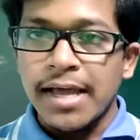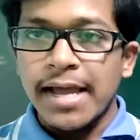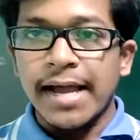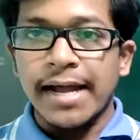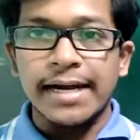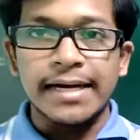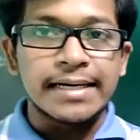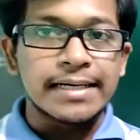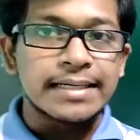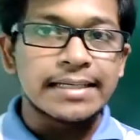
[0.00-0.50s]

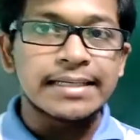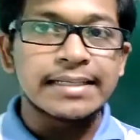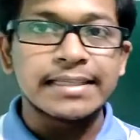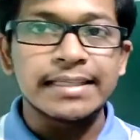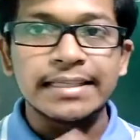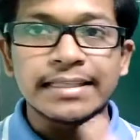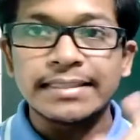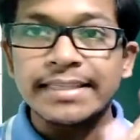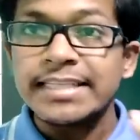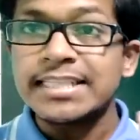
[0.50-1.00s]
and
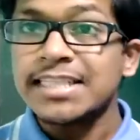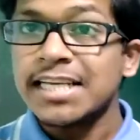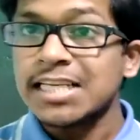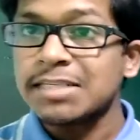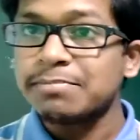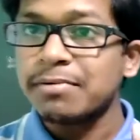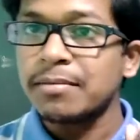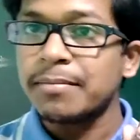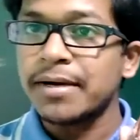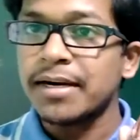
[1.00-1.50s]
this
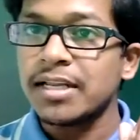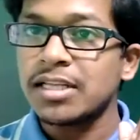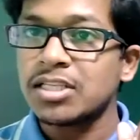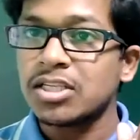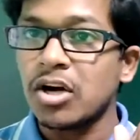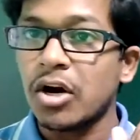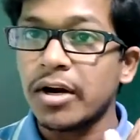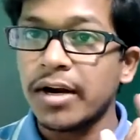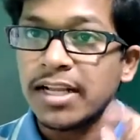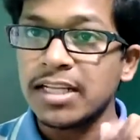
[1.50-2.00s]
experiment is
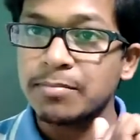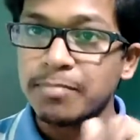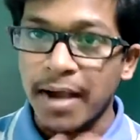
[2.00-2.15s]
called as